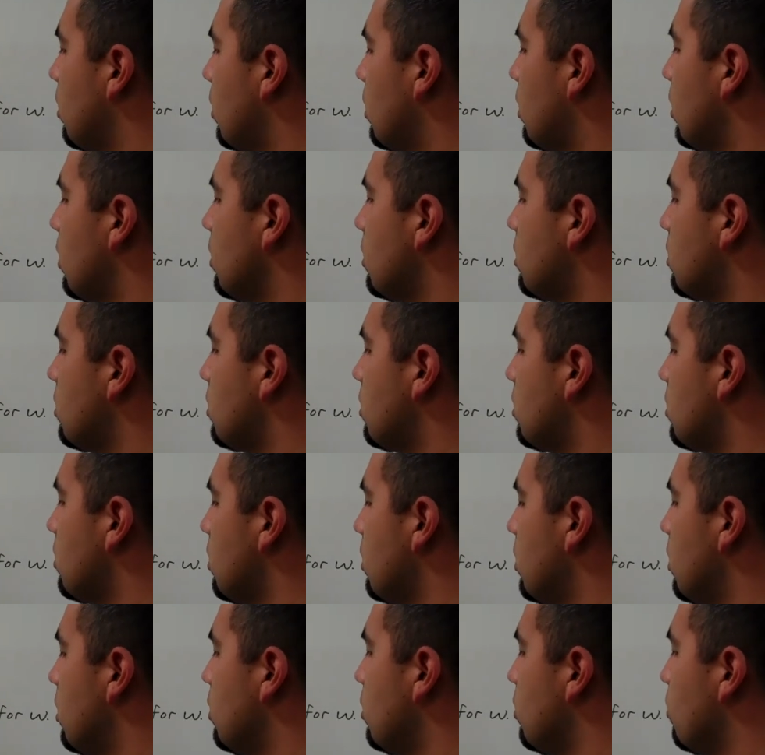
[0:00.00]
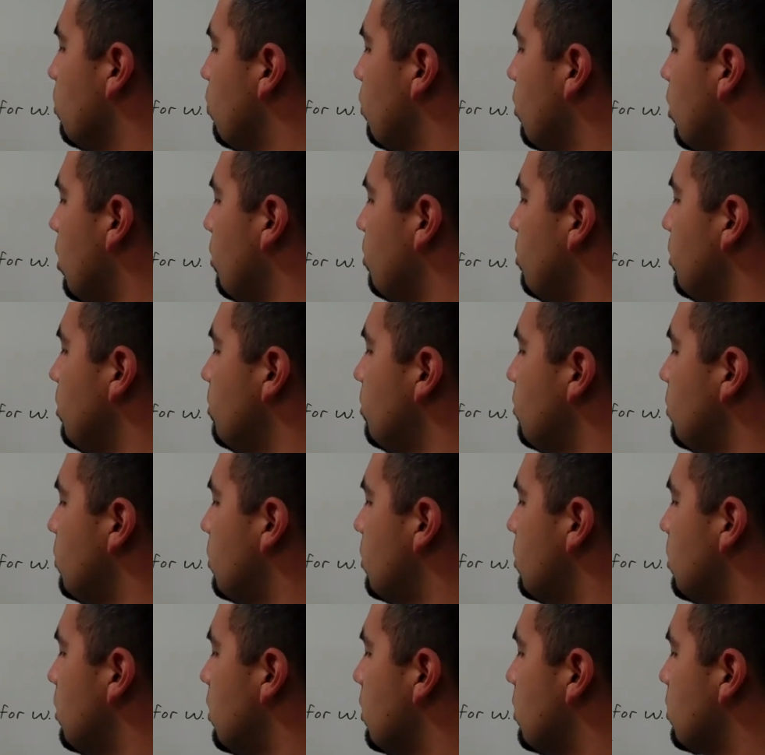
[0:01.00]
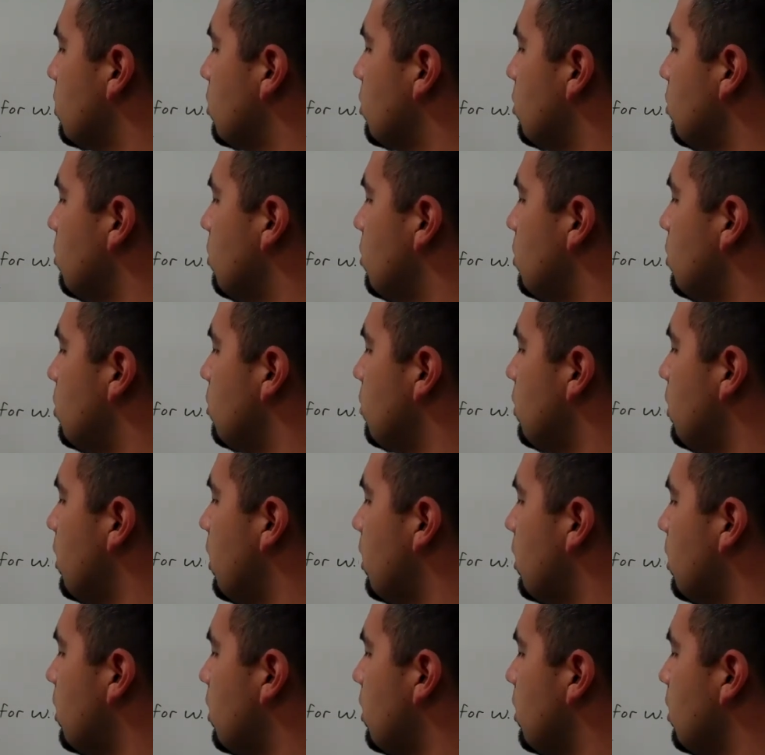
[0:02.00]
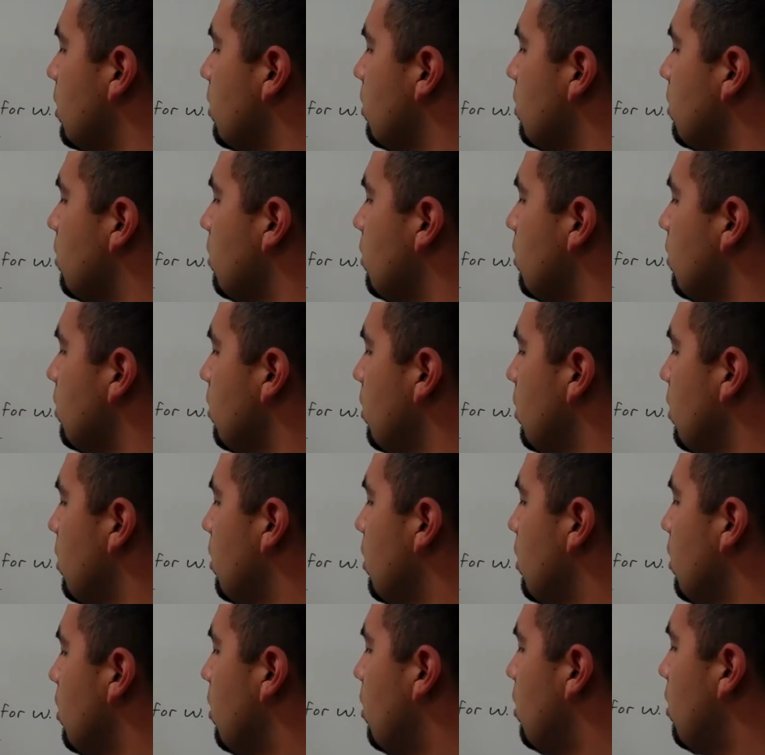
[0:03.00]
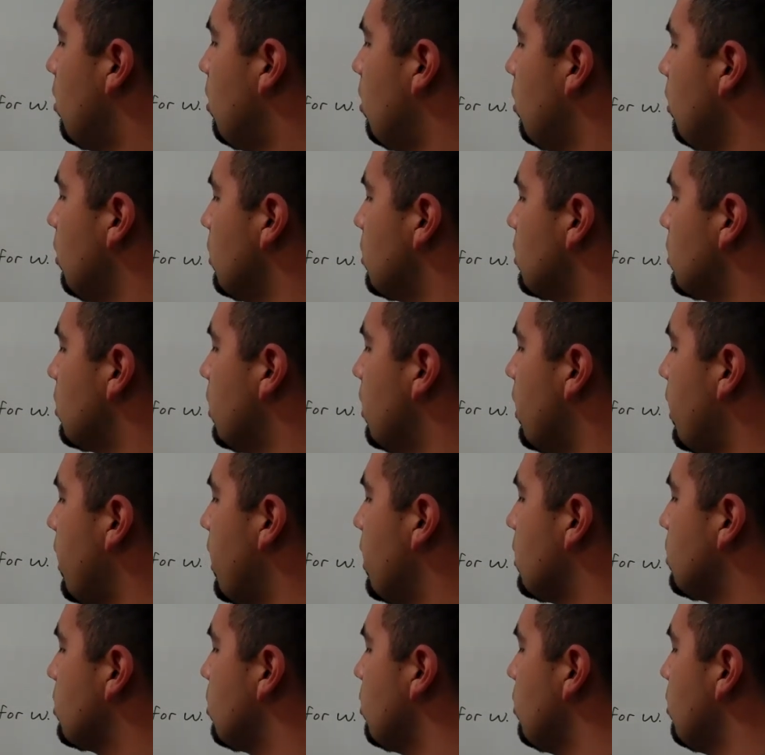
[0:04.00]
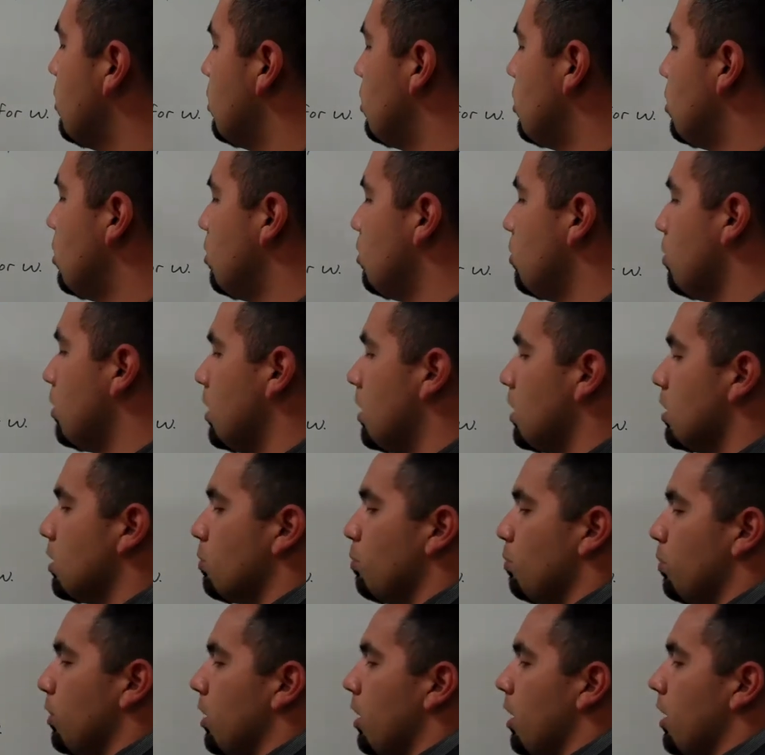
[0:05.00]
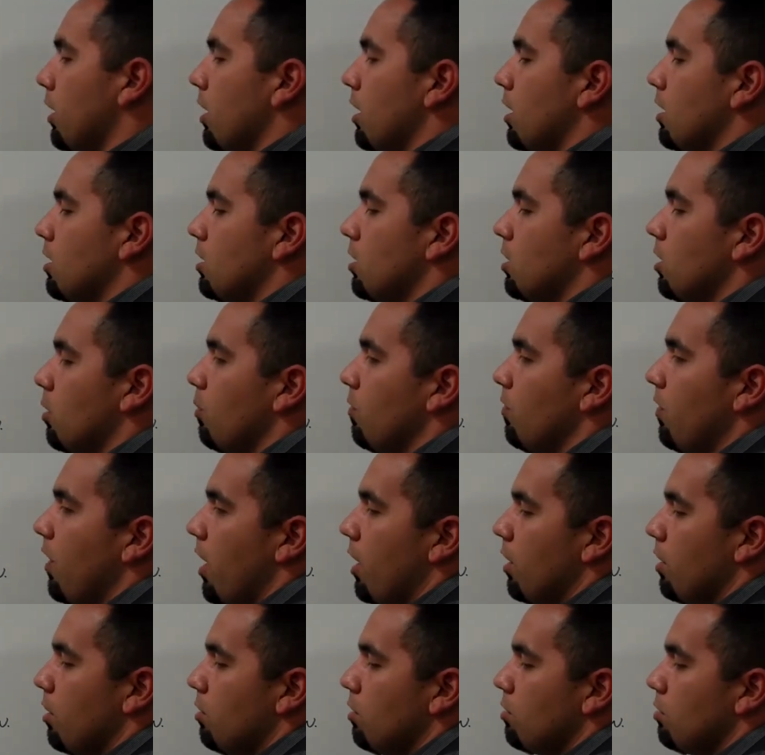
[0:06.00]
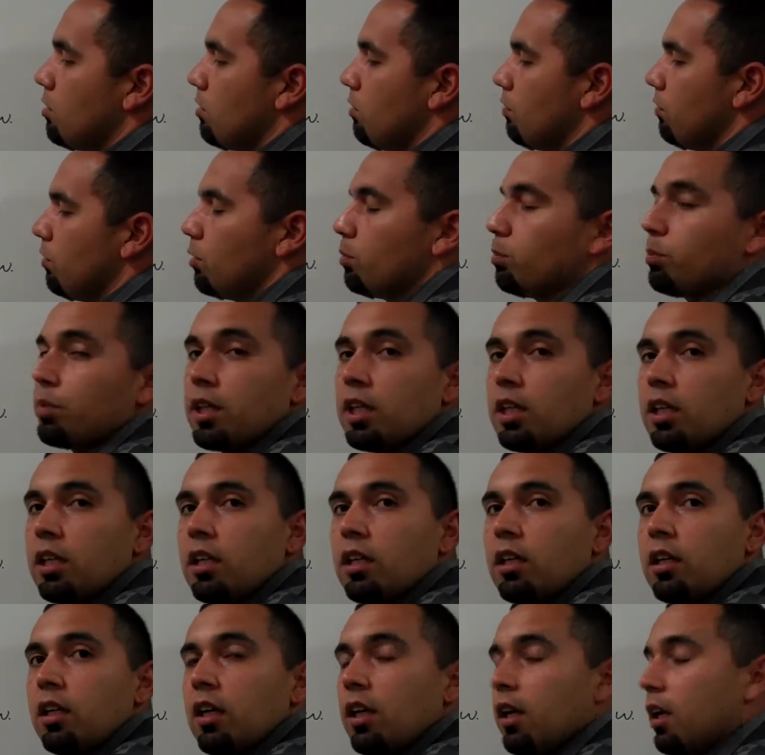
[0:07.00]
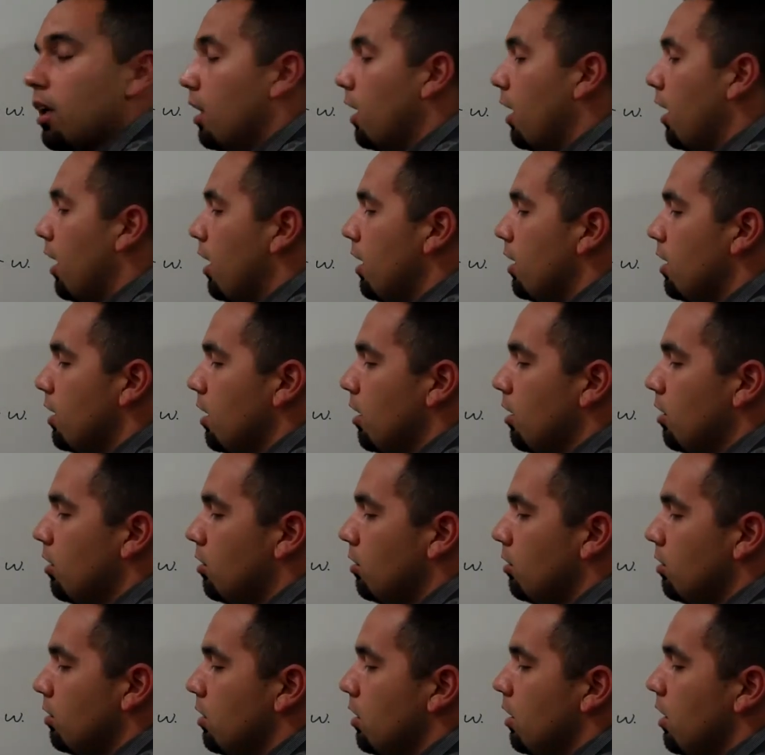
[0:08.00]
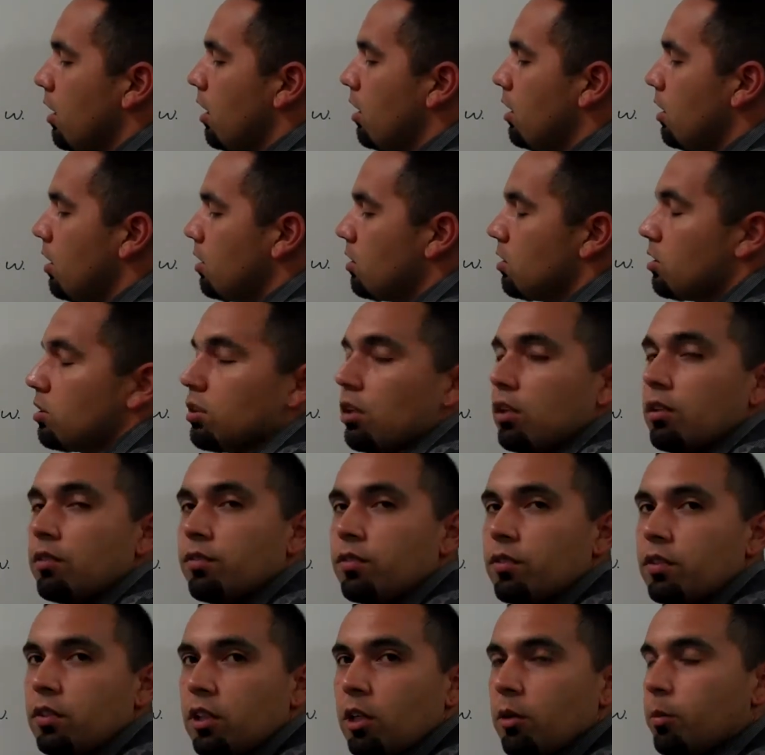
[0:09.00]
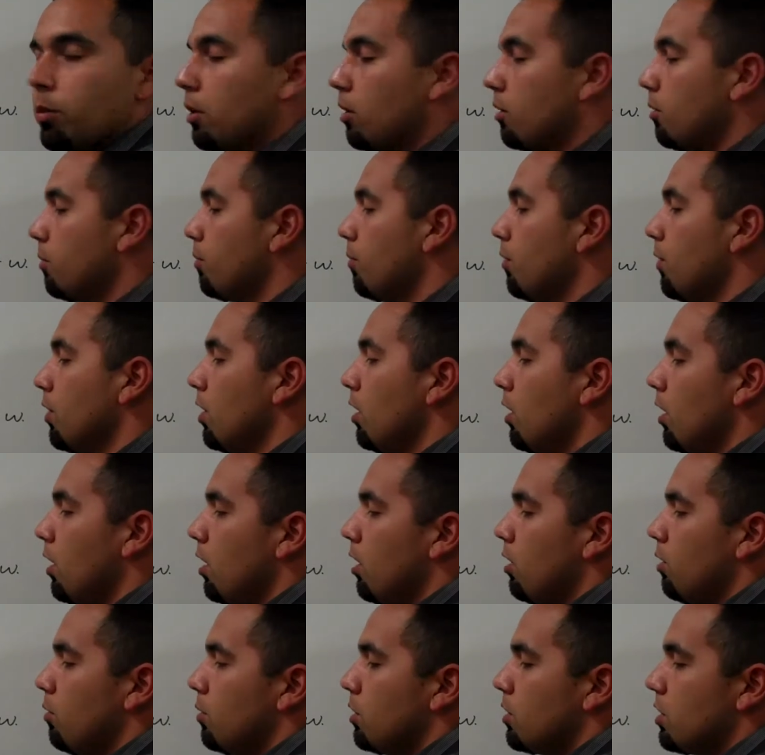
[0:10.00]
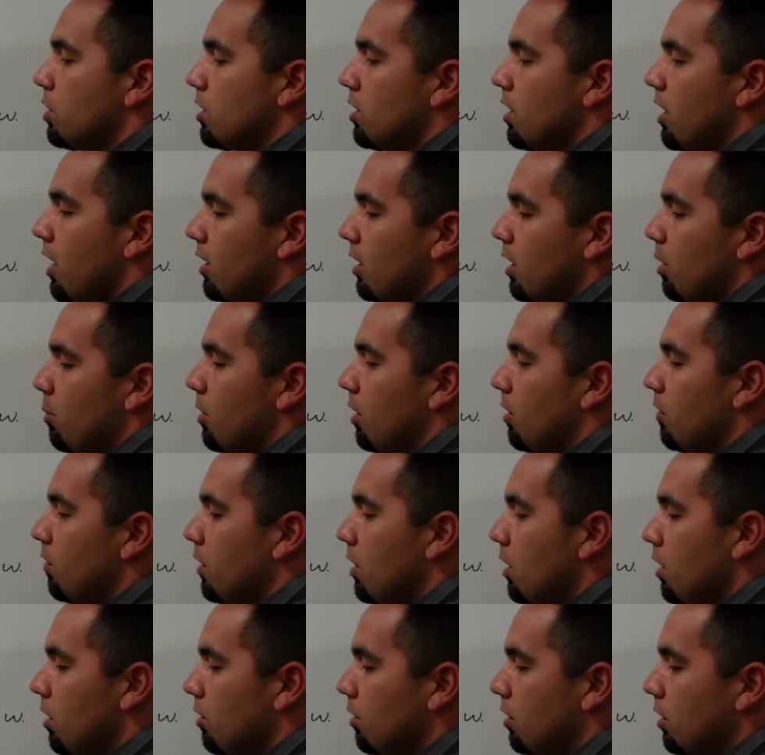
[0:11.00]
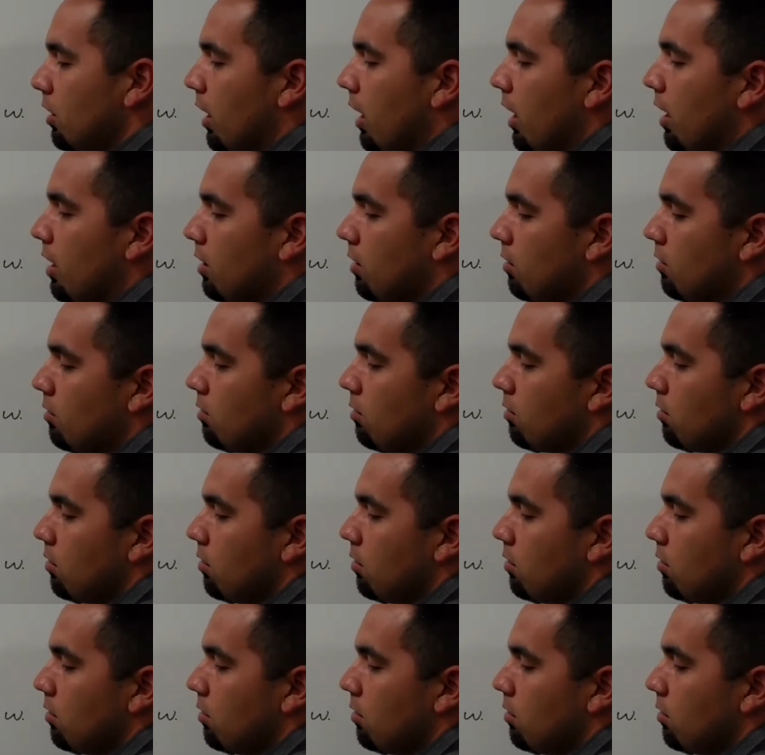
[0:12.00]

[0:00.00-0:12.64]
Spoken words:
this in your problems, as soon as you get here, all it's going to ask you to do is plug in some values for P and L and then solve for W, which is not that big of a deal. Again,